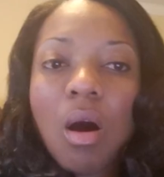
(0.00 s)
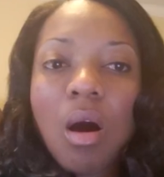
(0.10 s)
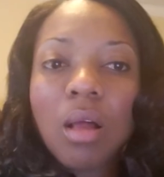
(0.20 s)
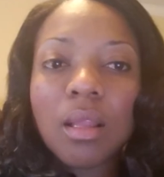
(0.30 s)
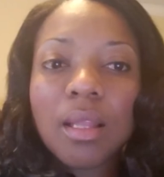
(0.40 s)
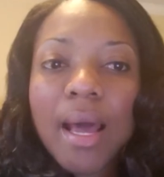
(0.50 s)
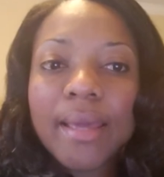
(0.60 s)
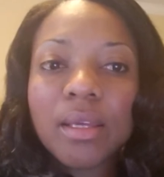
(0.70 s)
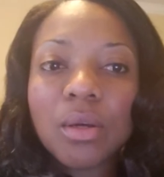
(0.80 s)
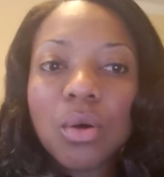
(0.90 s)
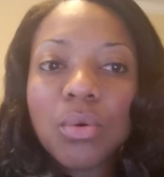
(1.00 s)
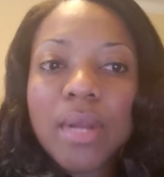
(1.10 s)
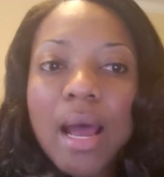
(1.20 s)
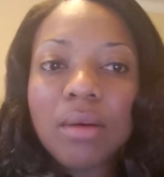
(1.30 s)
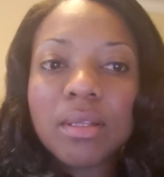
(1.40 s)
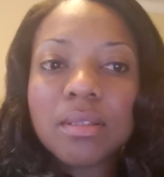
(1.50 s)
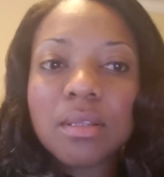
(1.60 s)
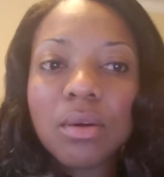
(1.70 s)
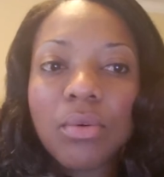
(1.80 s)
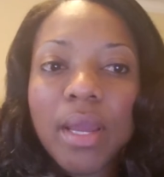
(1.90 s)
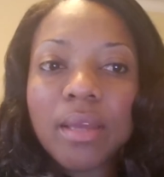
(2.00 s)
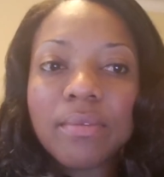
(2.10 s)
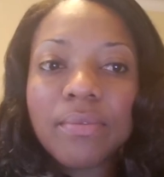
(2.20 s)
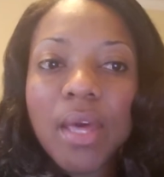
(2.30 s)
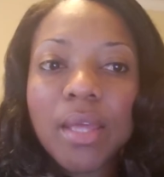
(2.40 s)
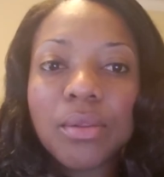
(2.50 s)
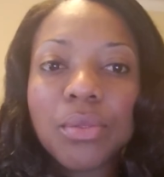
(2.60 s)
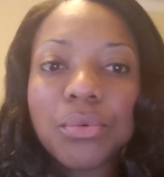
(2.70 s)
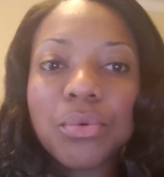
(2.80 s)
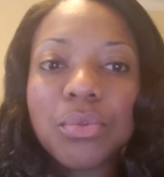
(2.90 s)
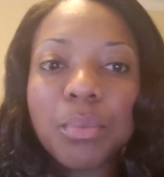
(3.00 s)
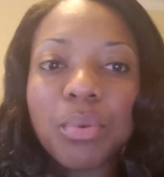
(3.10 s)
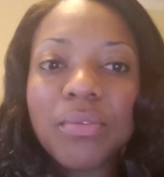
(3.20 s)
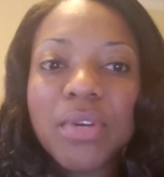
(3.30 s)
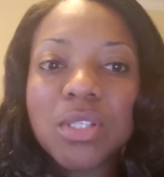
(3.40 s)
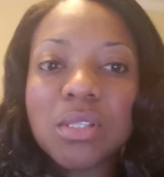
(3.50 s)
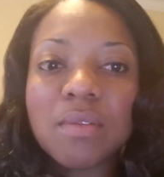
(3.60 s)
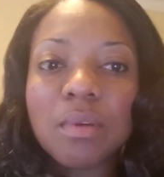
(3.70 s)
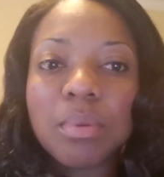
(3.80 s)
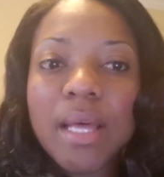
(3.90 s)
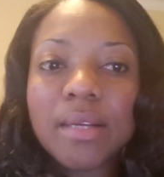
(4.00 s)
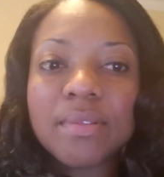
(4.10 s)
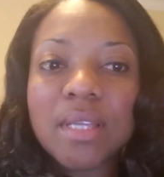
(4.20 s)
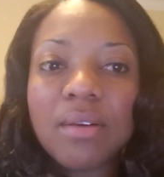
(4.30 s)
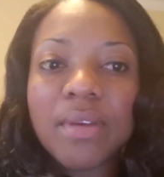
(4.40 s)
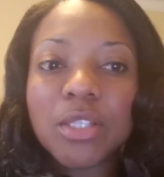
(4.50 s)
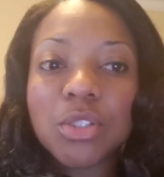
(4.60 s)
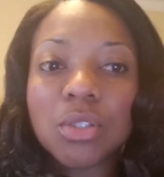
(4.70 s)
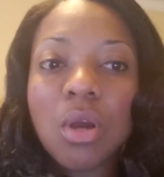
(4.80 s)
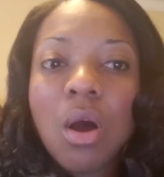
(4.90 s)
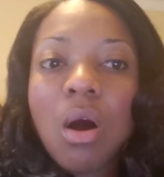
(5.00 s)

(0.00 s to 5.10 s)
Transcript: all alike go down into the grave, and through the provisions of the plan of salvation,